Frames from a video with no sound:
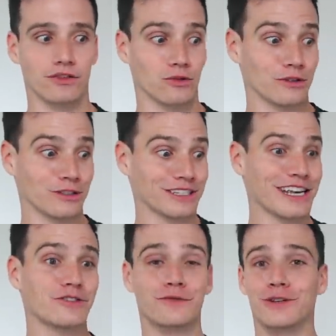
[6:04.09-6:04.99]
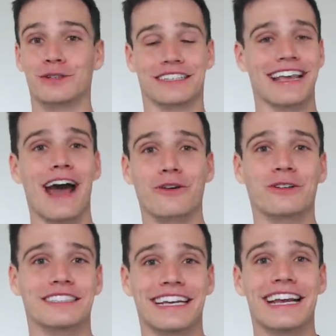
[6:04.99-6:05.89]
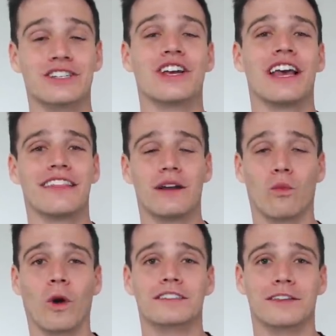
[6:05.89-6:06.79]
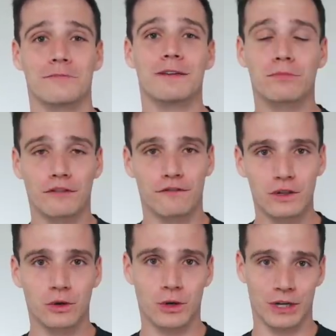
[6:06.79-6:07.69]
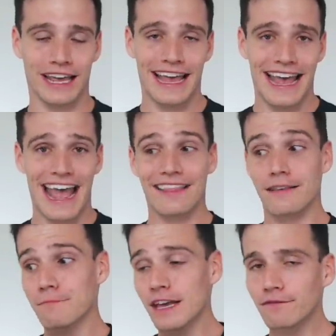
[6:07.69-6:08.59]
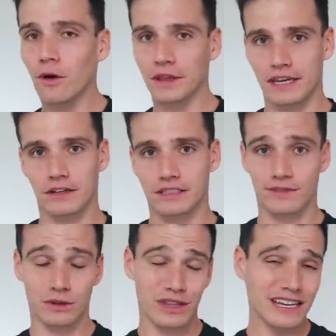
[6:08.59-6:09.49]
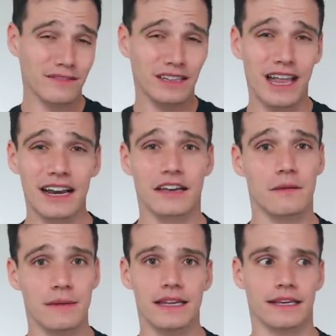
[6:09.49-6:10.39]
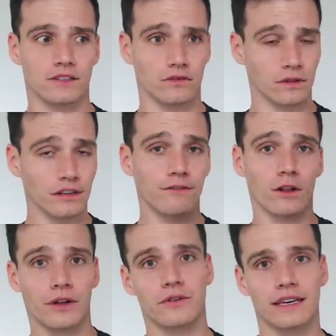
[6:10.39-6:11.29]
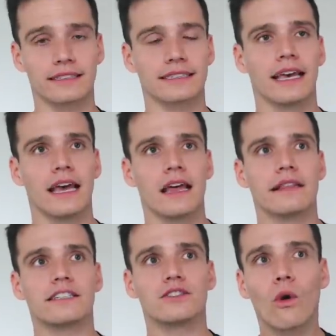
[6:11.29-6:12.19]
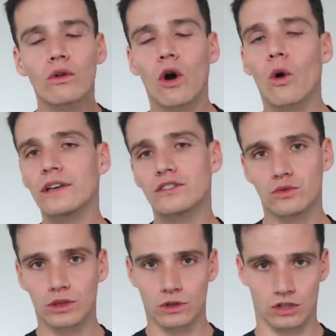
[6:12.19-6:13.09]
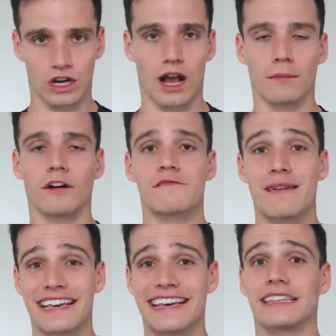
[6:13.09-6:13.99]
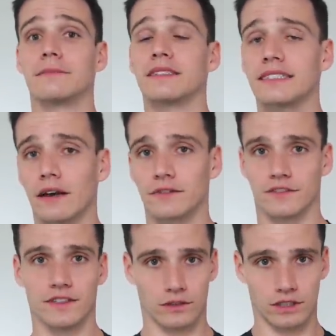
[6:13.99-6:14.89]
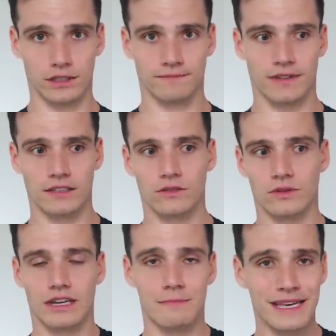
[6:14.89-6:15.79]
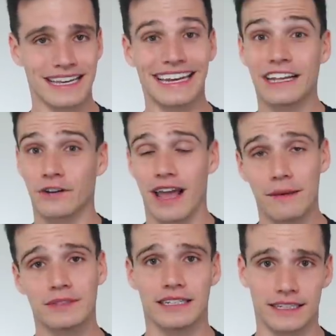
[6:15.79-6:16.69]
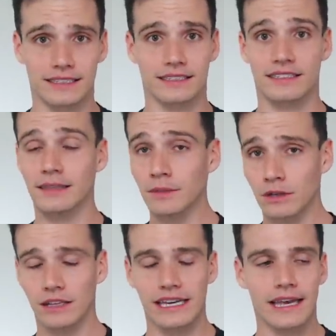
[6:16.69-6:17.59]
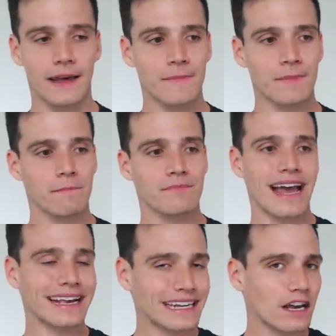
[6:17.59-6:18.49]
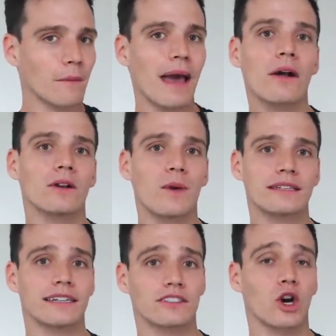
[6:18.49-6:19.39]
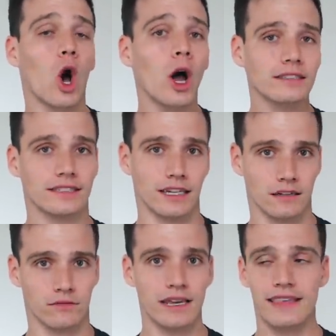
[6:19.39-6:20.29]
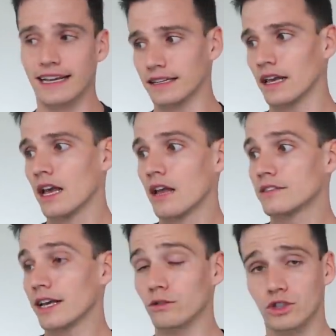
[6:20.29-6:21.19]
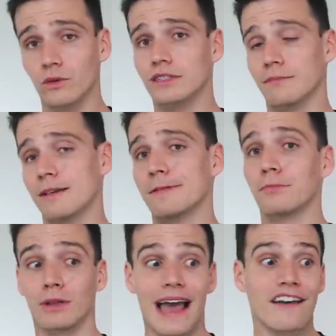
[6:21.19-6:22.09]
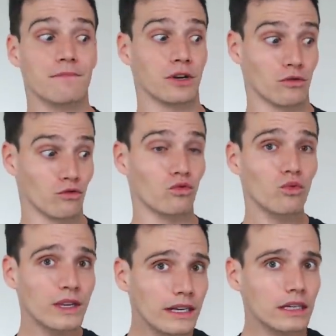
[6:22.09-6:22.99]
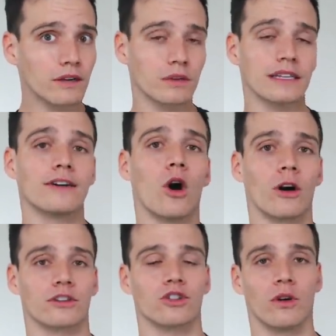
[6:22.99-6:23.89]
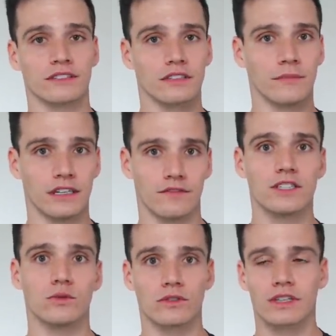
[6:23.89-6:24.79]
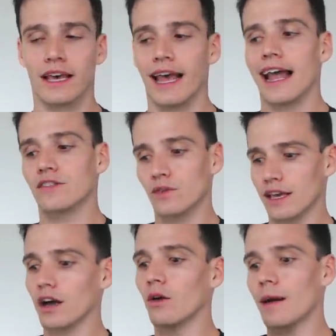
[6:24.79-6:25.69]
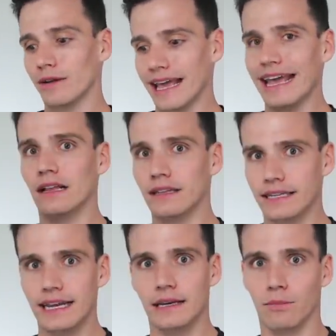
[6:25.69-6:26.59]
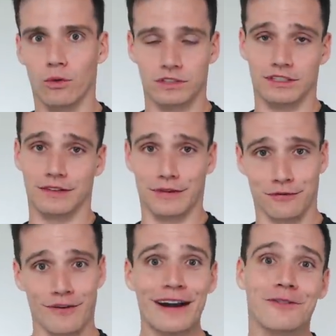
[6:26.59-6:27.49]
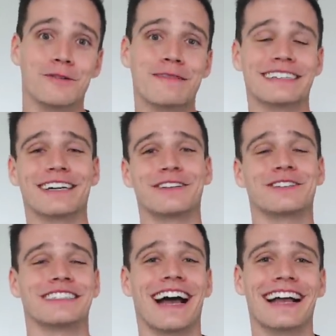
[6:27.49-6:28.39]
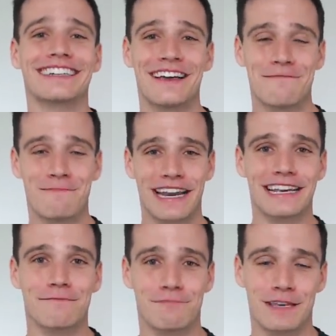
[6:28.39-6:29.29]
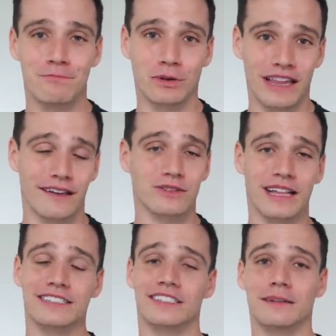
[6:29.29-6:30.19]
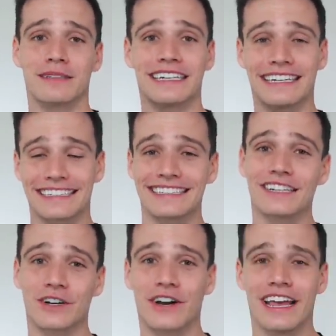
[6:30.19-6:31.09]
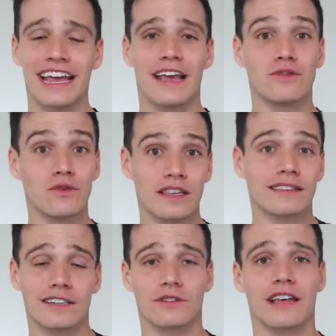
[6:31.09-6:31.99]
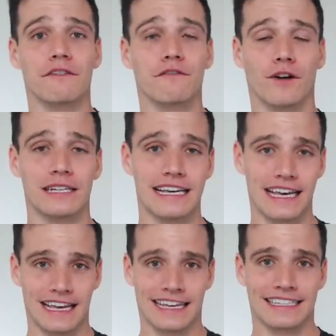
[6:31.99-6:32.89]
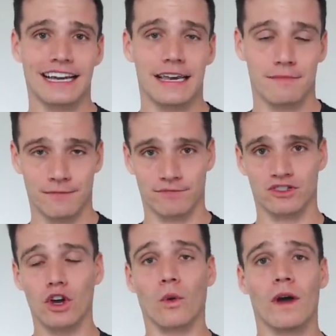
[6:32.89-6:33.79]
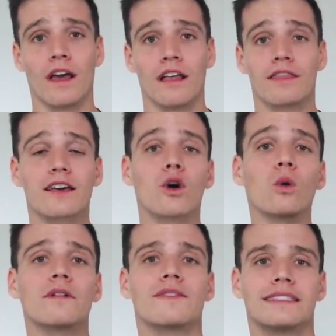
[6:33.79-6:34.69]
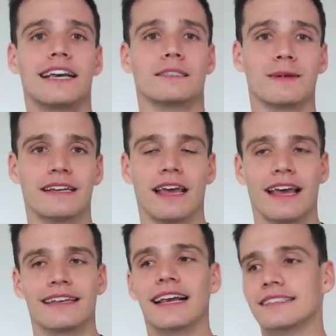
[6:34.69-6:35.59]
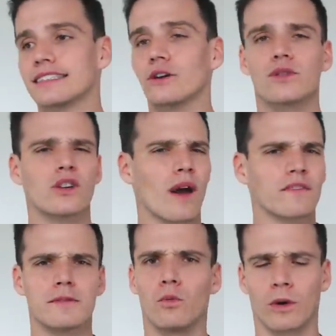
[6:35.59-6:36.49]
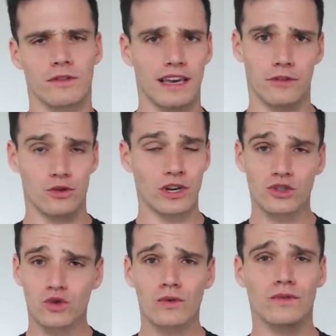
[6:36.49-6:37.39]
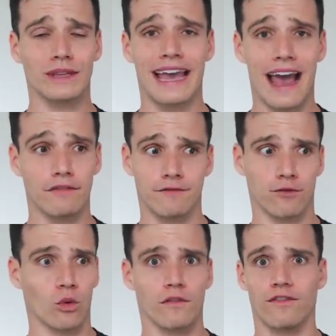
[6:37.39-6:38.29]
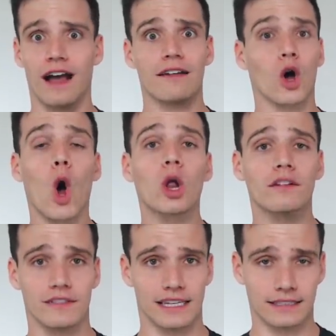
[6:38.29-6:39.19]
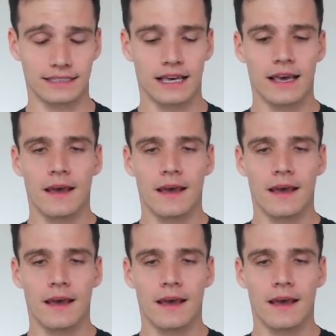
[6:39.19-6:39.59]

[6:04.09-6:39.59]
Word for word: So they're this introvert that's out on stage that wants other people to feel good. And the pitfall here is if you think of a lot of comedians who really fall under this, they don't always do a good job of making themselves feel good. And so there can be an inner emptiness. Similarly, that can come out in ways that is caustic, right? They can tell jokes that make people laugh but are really, really harsh on some individuals. And so they go about alienating portions of their friend group until there's not many people left. So that's just something to consider if you think that you're that funny type. So the goal of this has been not to tell you that you have to be one or the other. You can truthfully have 4 or 5, all of these.